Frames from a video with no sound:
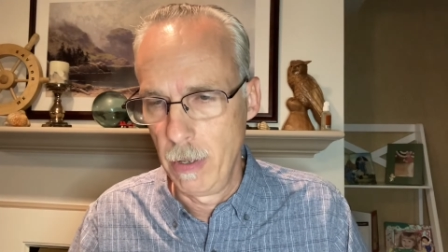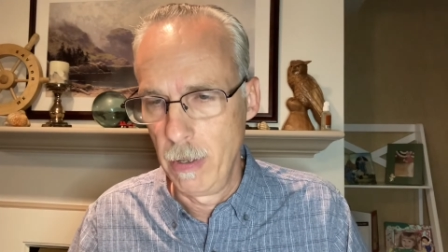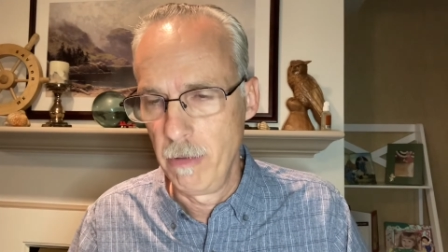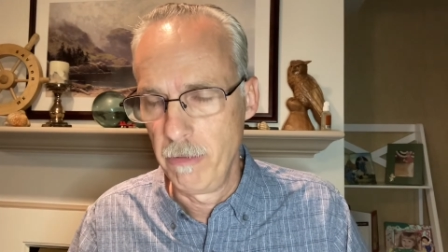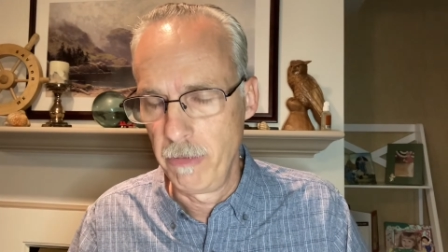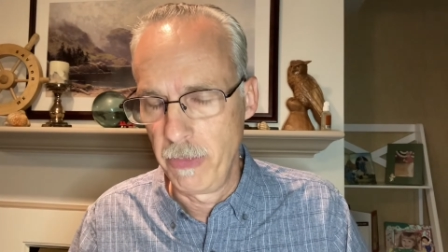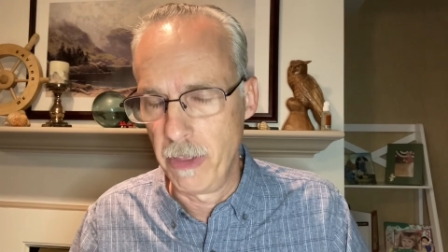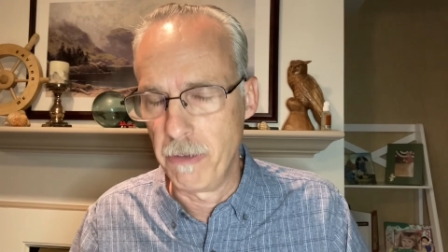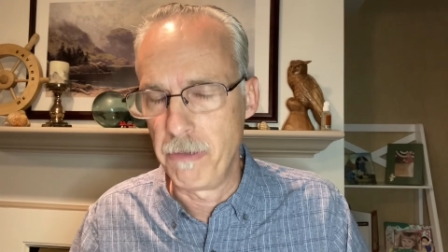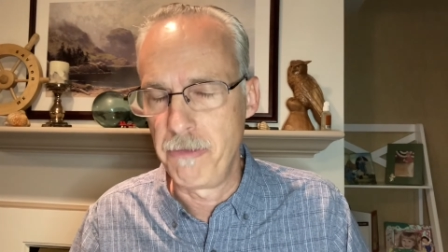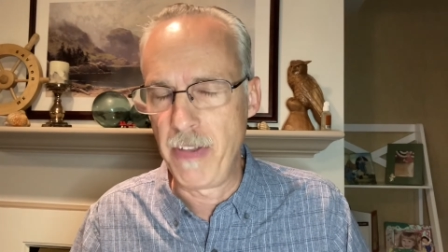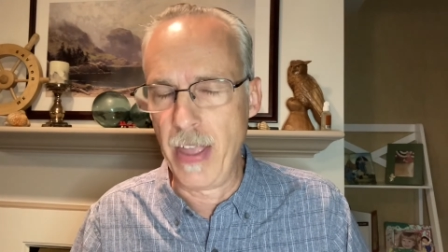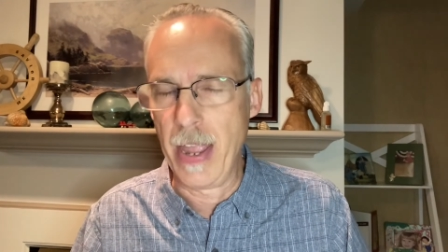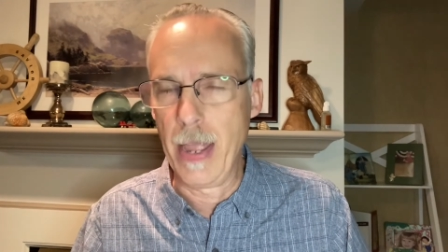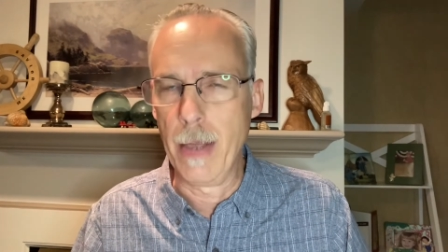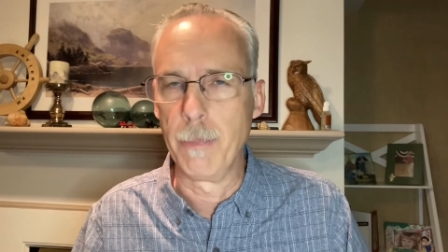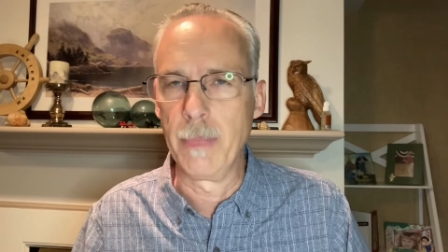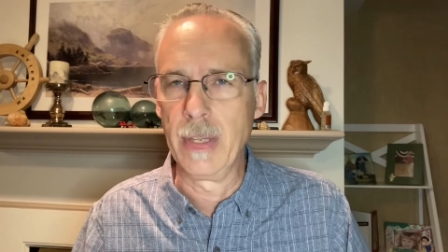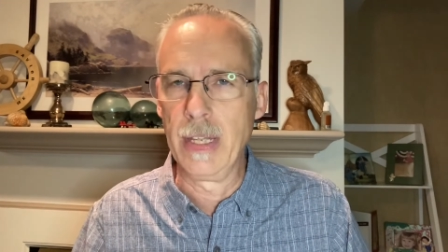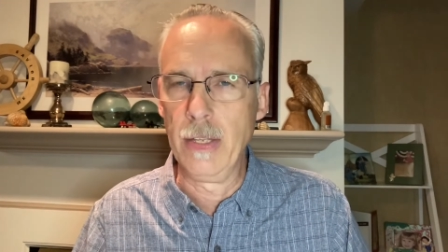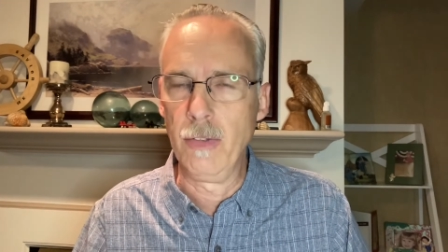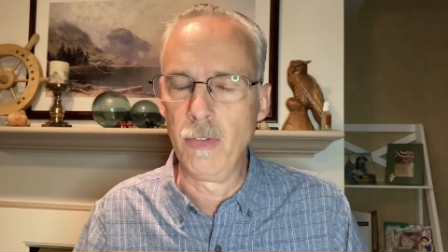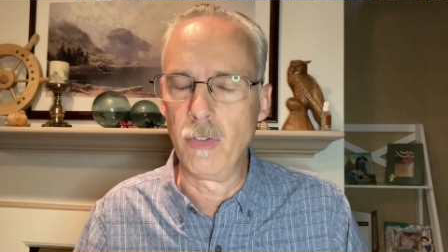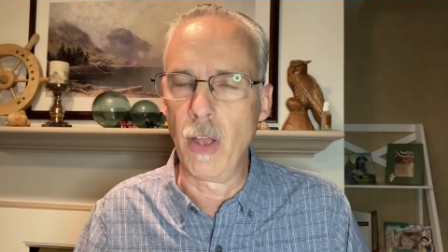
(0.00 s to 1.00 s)
the
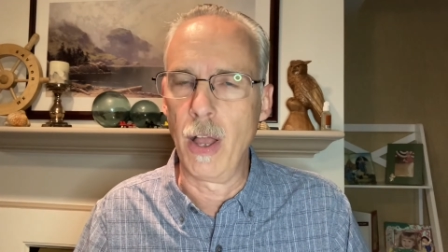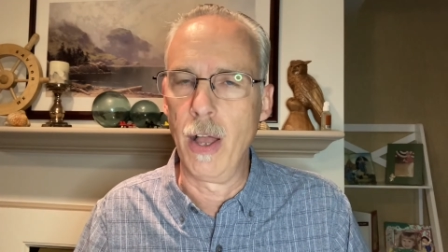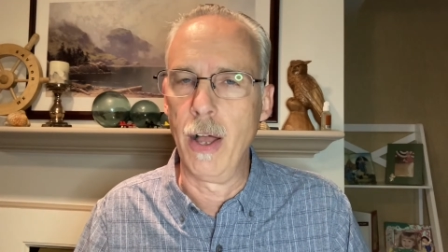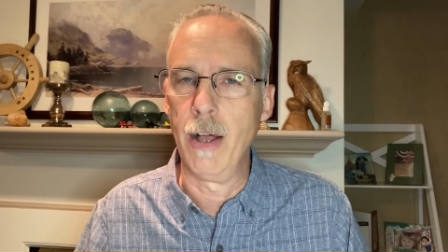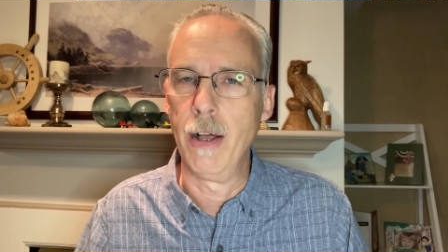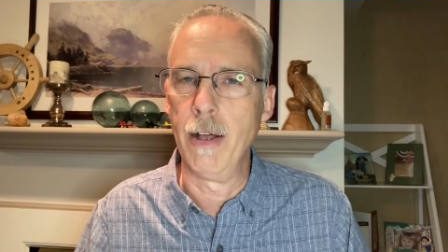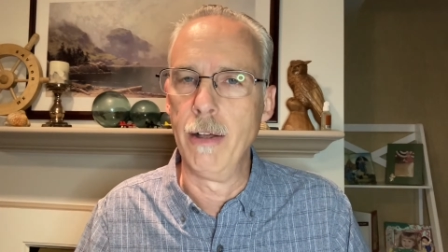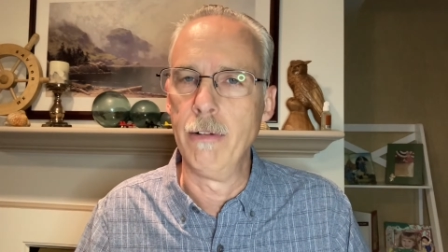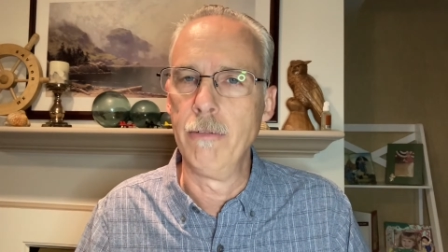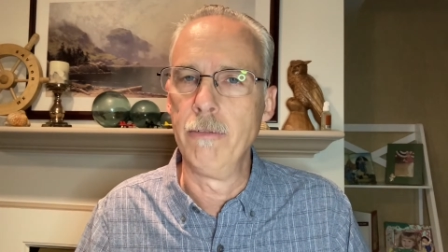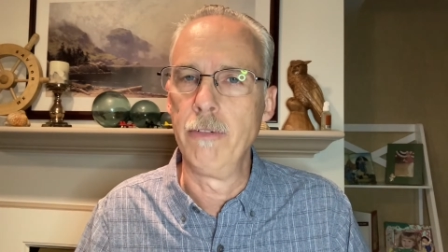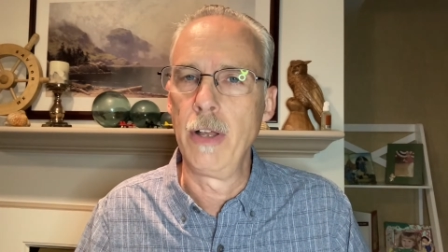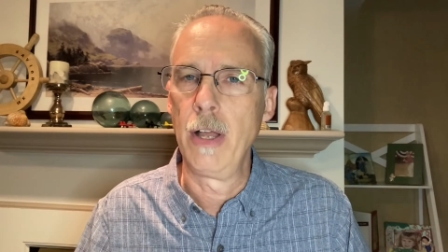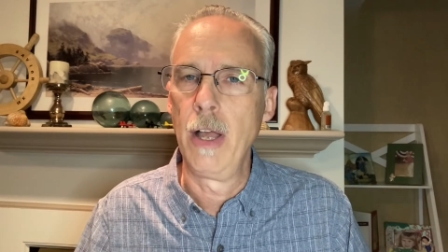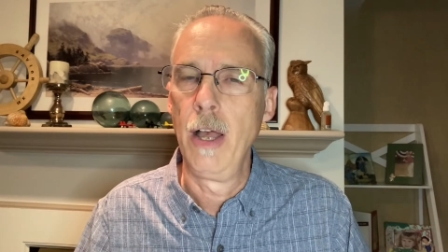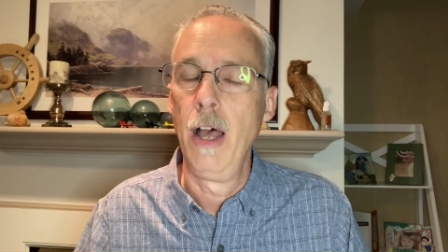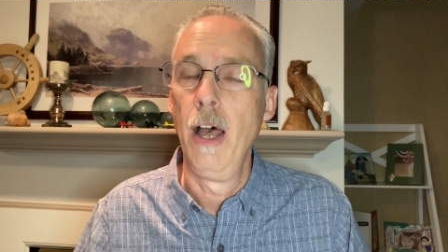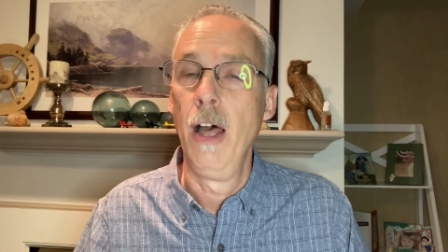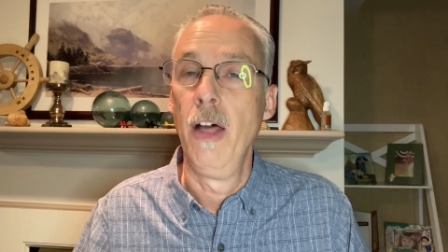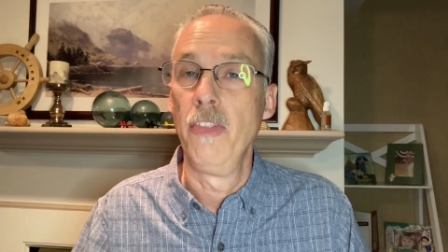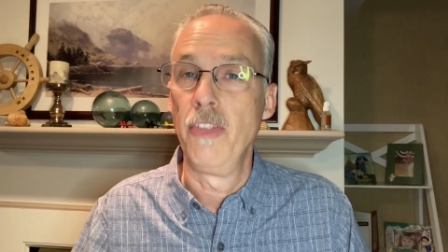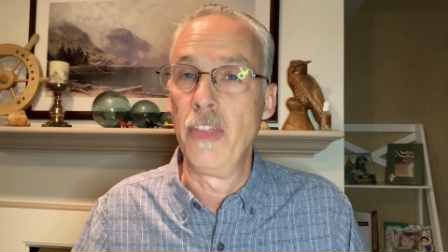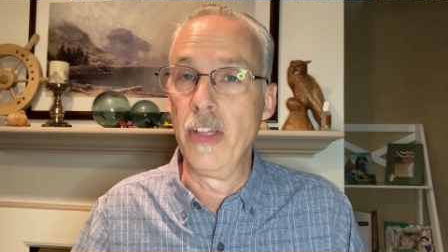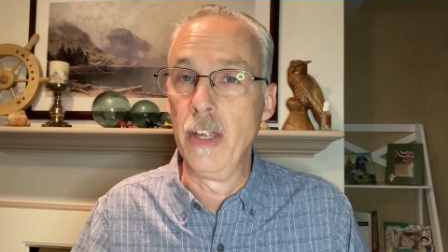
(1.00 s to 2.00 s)
families of
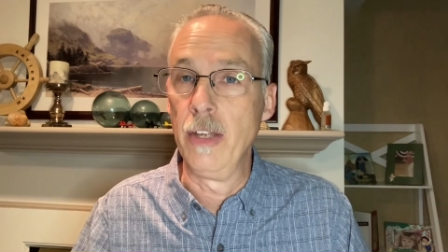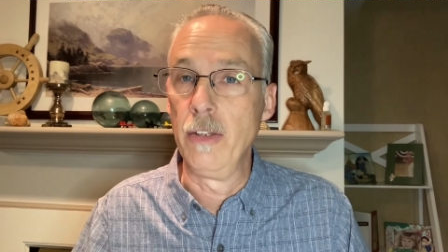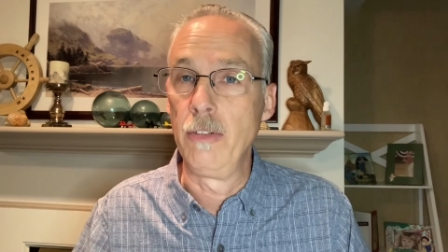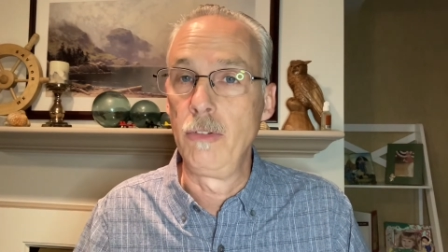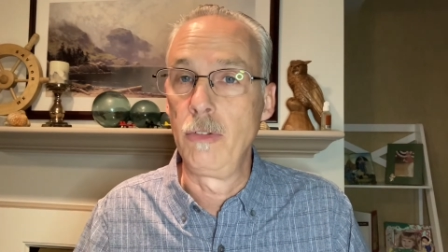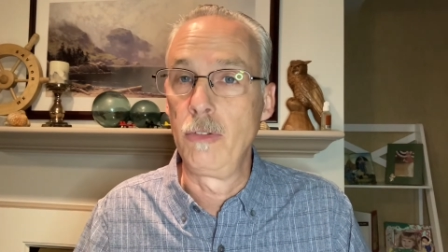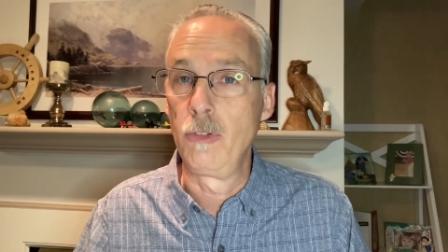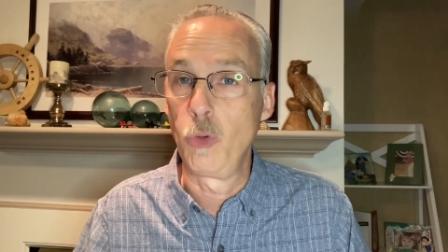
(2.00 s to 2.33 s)
the